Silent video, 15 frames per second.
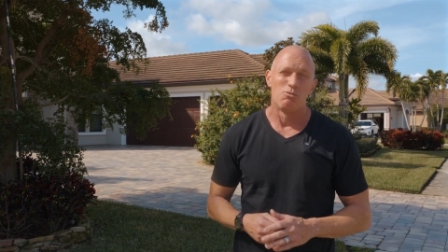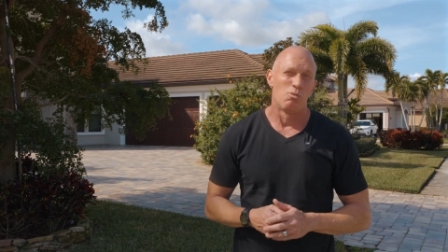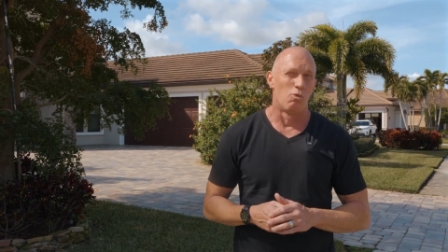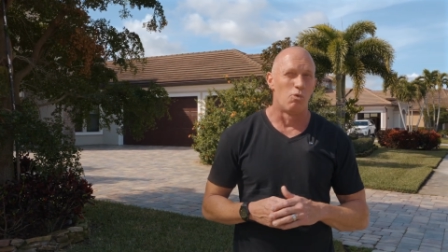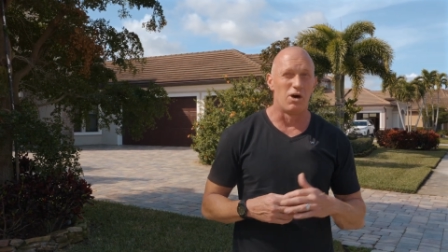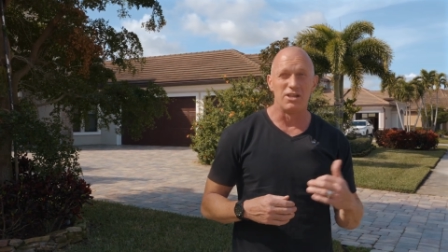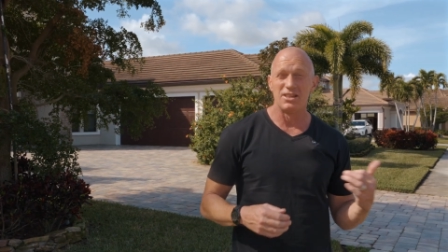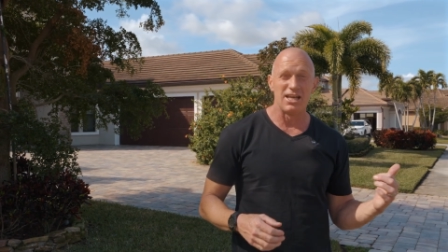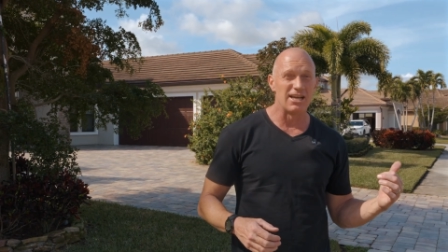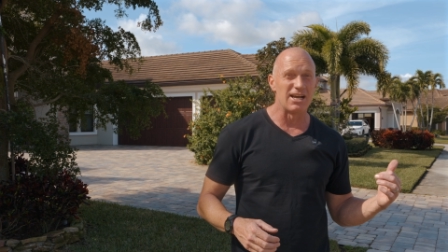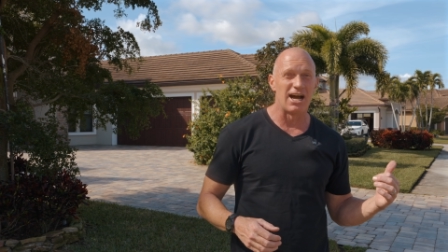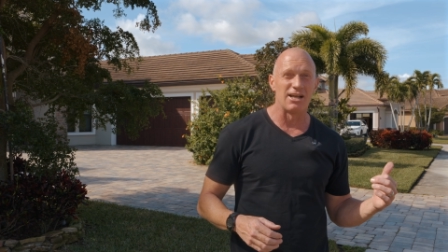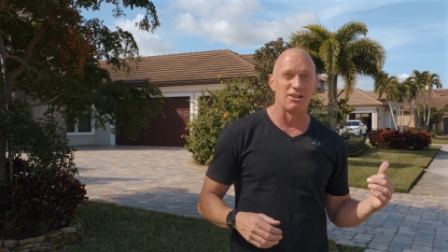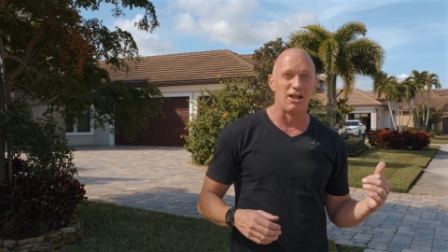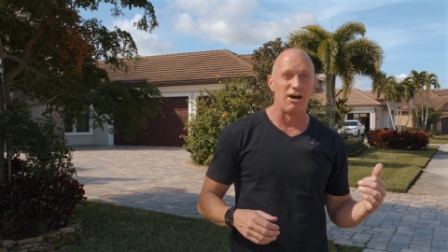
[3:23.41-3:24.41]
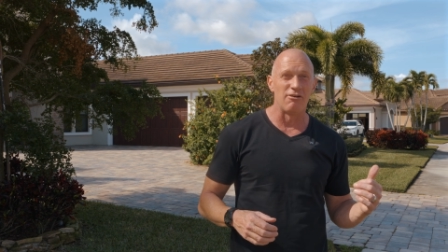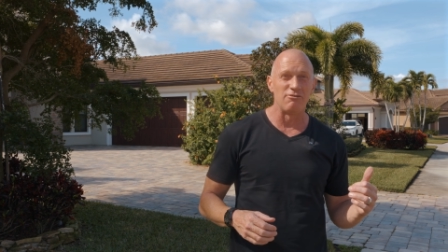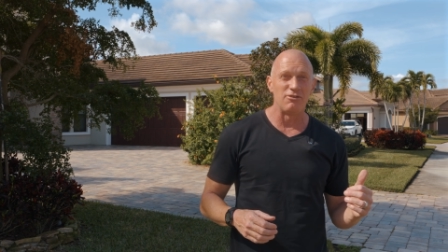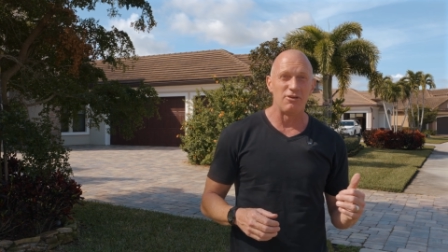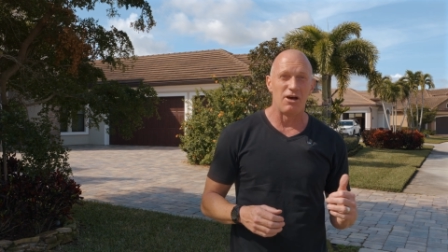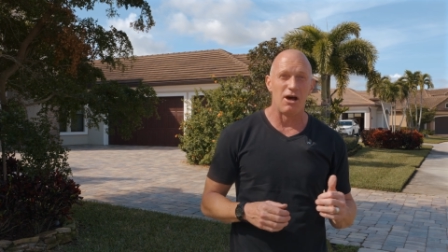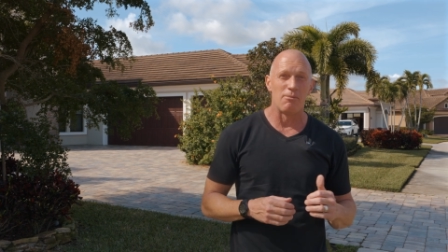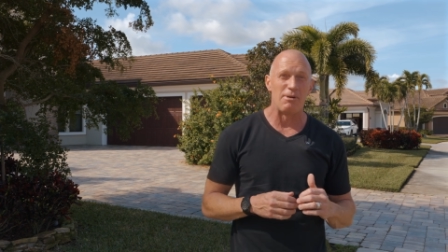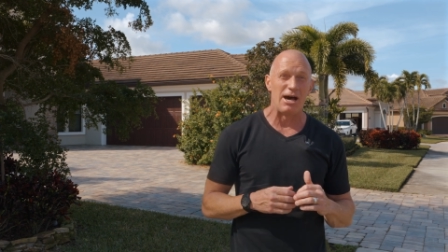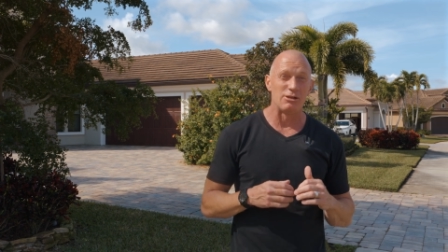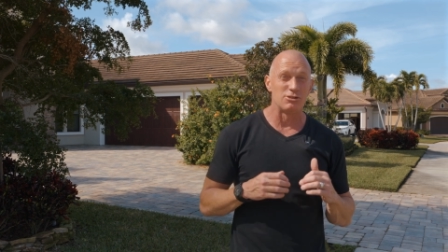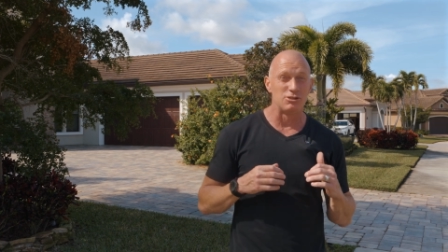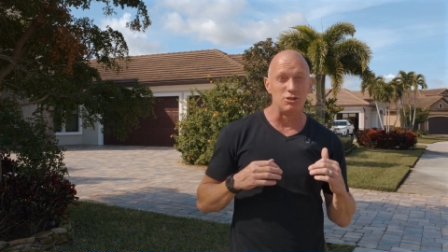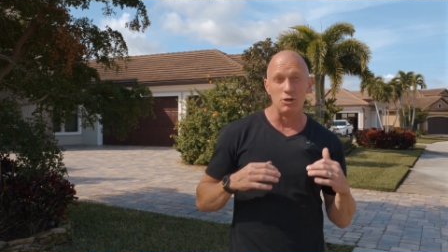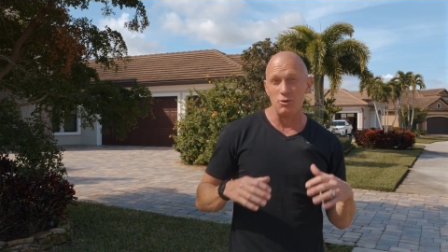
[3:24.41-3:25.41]
One thing I love
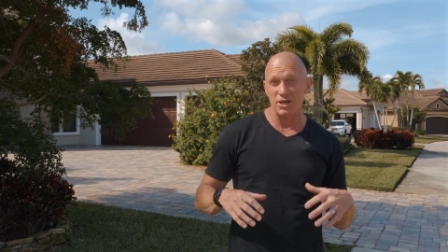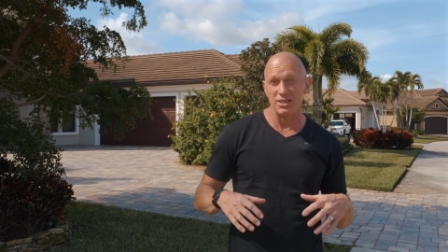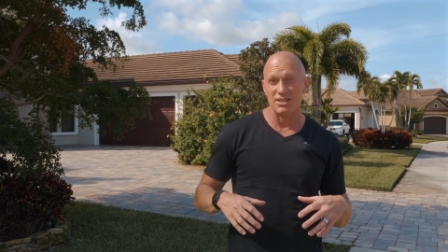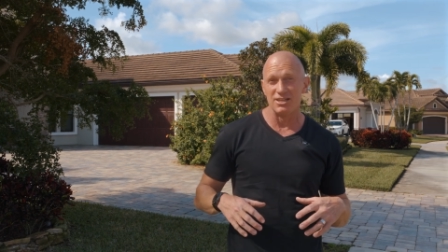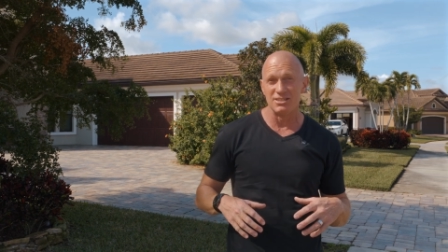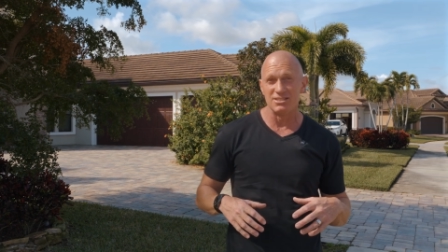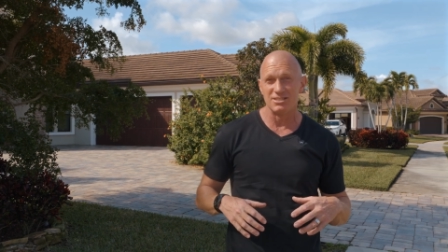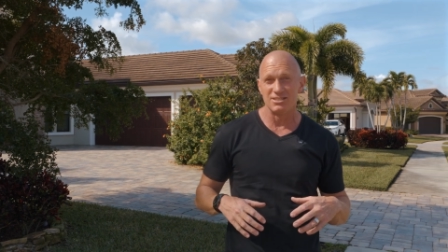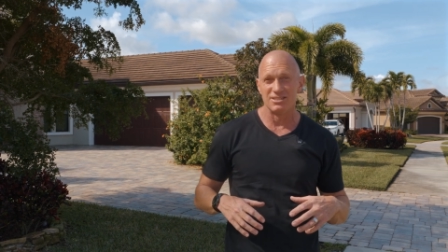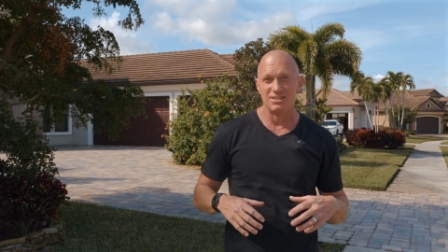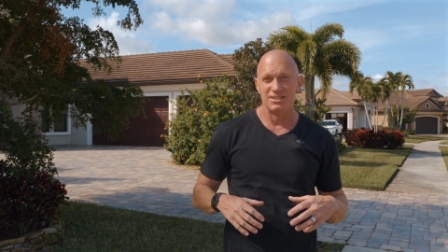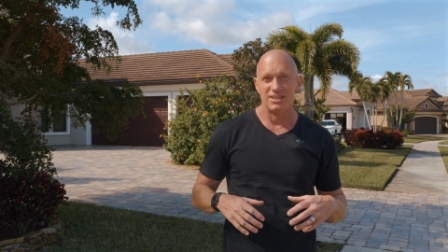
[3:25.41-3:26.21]
about doing this